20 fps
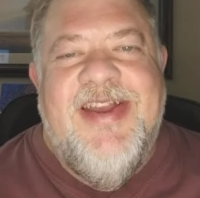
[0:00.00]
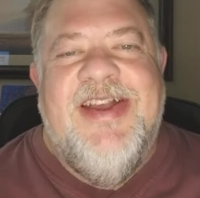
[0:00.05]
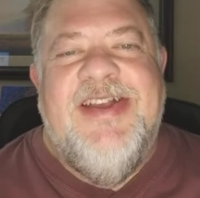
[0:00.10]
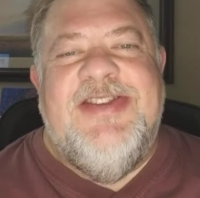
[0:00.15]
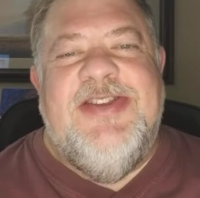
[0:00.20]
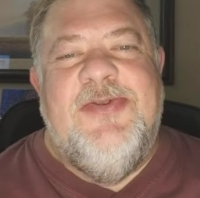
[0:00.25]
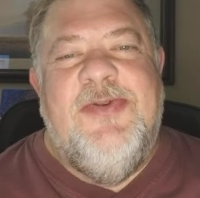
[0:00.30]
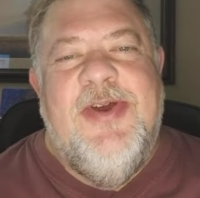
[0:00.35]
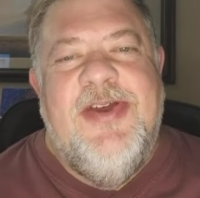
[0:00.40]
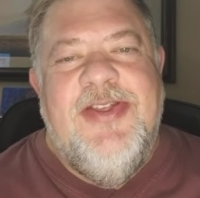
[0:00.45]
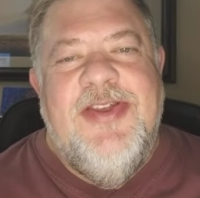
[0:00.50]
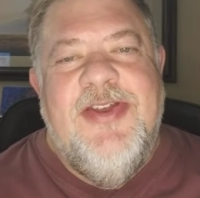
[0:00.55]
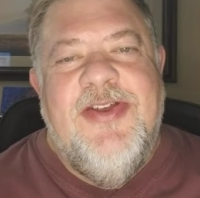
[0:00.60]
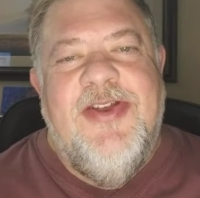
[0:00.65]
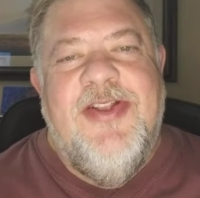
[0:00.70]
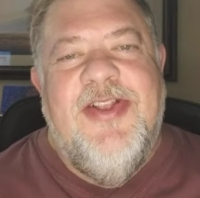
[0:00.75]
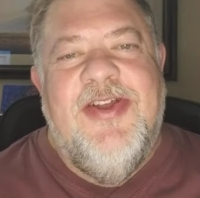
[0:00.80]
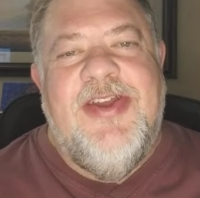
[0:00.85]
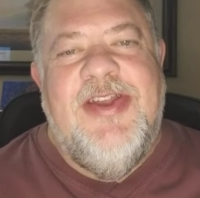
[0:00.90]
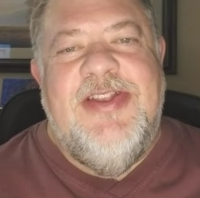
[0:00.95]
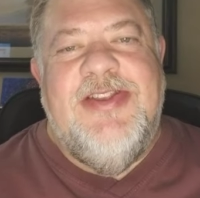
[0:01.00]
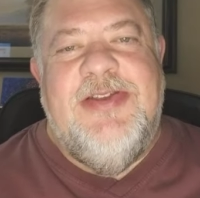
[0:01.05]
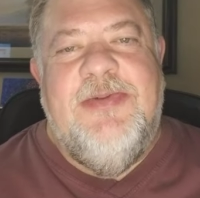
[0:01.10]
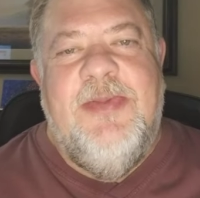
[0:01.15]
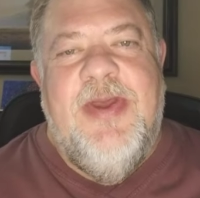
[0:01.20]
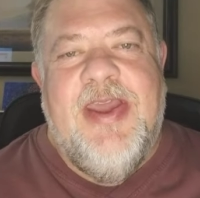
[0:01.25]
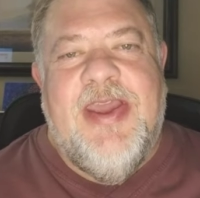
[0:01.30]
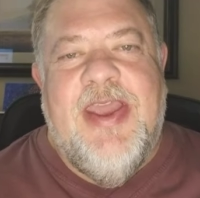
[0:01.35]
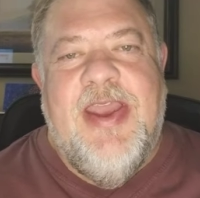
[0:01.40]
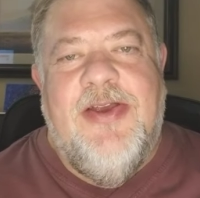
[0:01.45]
So whether you're looking to
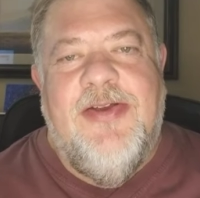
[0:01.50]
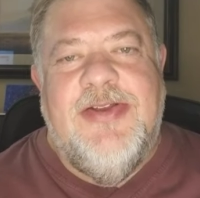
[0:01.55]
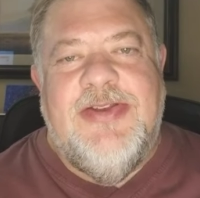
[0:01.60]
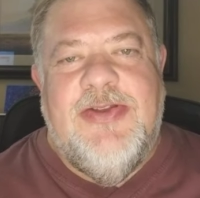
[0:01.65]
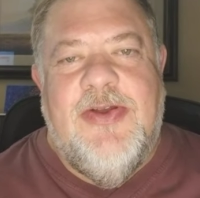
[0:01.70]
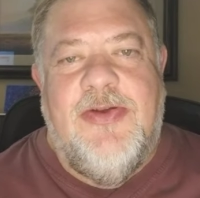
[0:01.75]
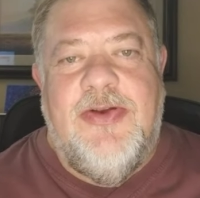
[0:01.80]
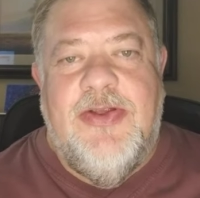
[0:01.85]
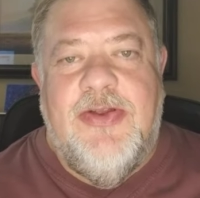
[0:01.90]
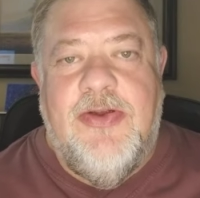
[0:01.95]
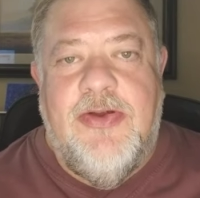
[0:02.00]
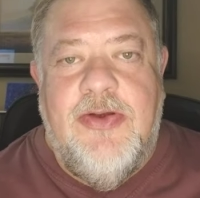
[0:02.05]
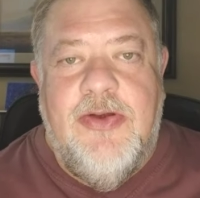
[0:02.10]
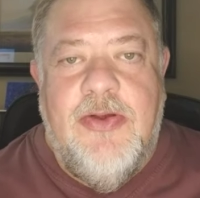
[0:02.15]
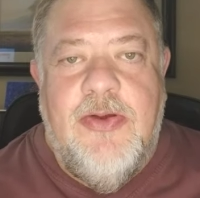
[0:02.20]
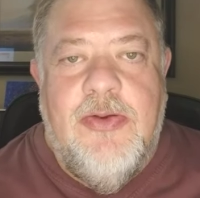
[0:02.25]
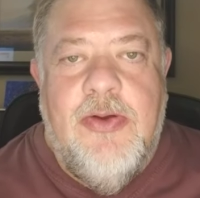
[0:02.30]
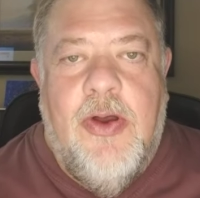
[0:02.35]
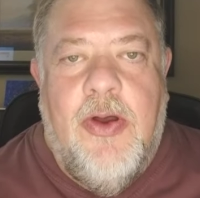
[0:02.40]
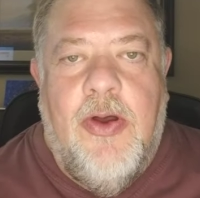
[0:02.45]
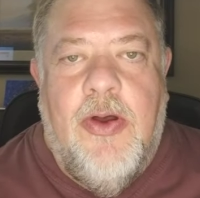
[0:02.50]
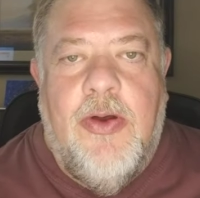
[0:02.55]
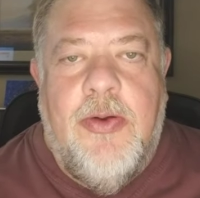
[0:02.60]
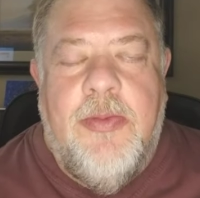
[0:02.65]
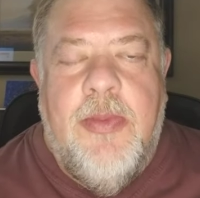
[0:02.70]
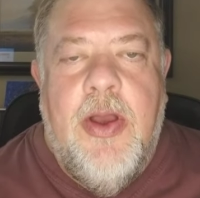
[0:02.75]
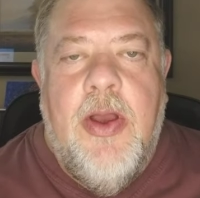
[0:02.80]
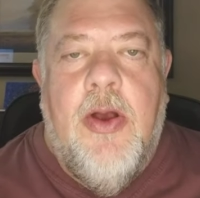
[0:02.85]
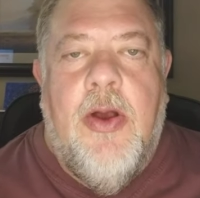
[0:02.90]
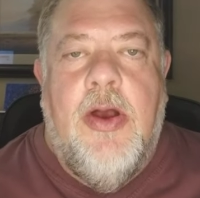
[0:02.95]
make Arizona your new
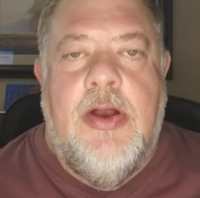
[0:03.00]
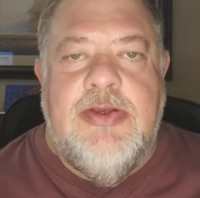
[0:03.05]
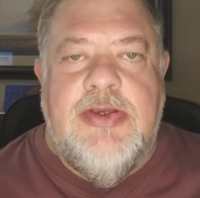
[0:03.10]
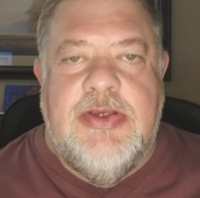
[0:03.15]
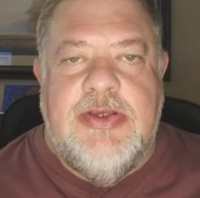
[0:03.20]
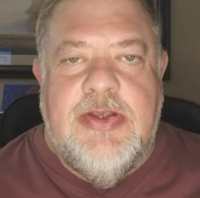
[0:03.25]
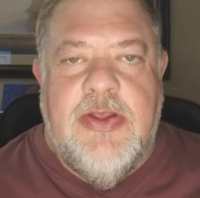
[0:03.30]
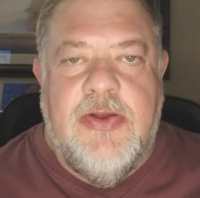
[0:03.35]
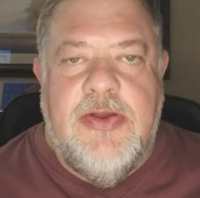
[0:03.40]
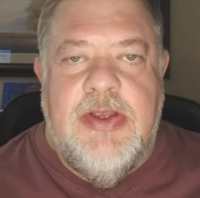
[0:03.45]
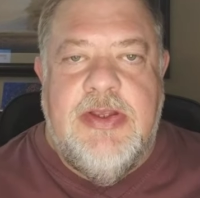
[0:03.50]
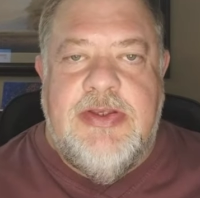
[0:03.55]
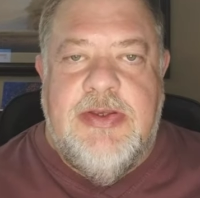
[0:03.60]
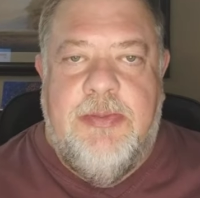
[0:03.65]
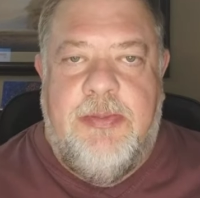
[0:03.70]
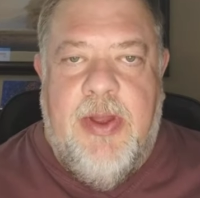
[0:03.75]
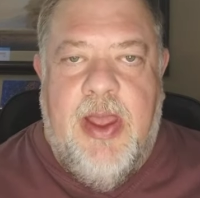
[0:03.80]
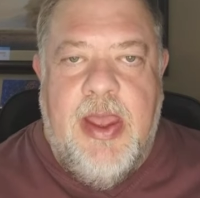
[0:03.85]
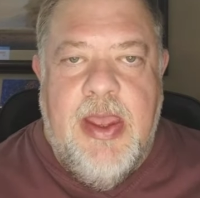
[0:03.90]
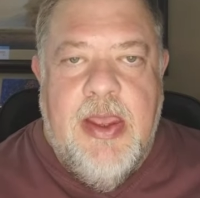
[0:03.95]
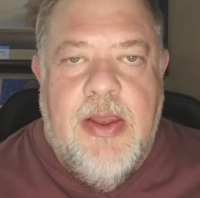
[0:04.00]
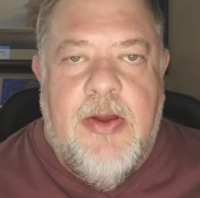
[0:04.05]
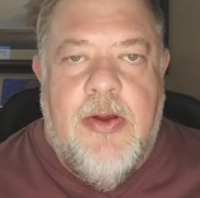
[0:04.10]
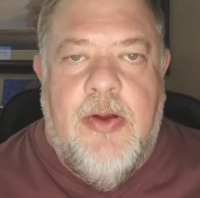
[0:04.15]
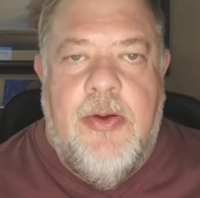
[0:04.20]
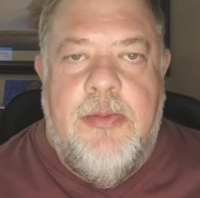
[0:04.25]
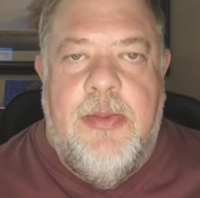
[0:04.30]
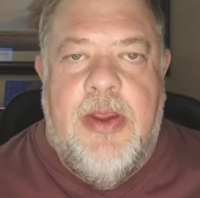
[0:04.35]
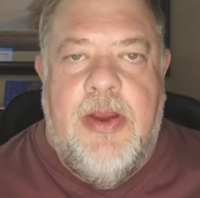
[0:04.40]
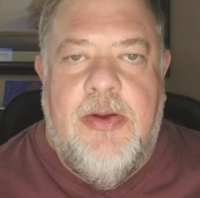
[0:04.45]
home or just looking to buy a
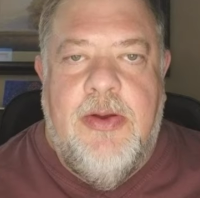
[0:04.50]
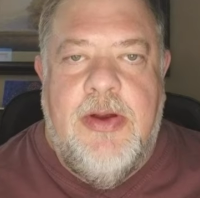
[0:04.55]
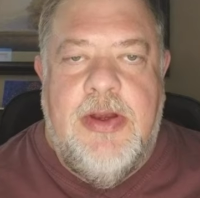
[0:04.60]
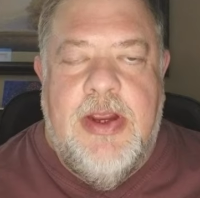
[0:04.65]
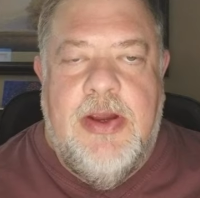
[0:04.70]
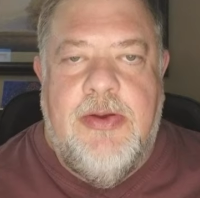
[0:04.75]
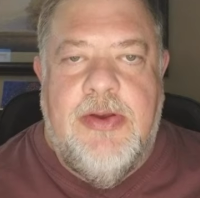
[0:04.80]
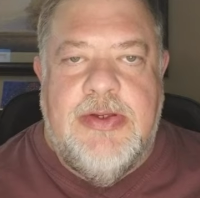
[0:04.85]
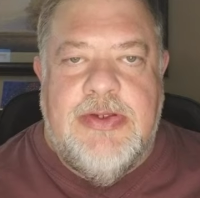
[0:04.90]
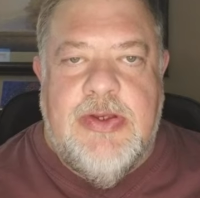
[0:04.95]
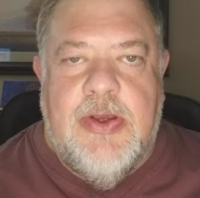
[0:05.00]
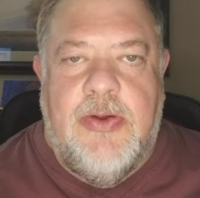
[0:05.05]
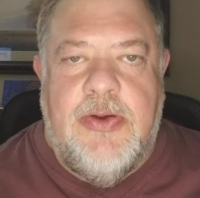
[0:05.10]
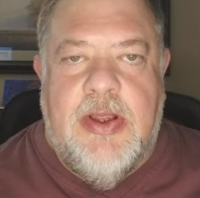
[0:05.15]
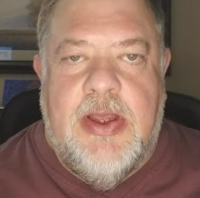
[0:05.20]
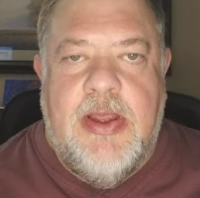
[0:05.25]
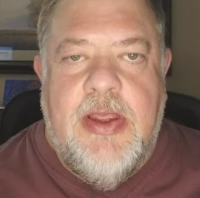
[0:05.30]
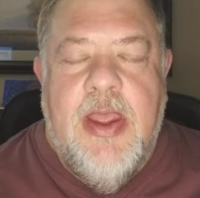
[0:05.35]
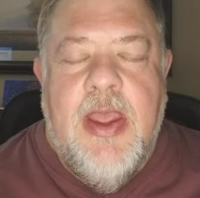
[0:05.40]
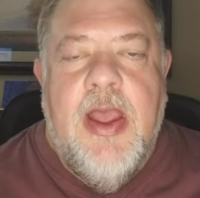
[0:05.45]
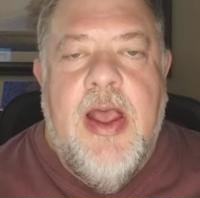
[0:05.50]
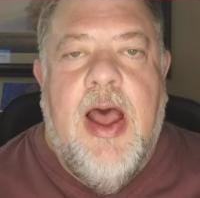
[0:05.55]
home here in Arizona,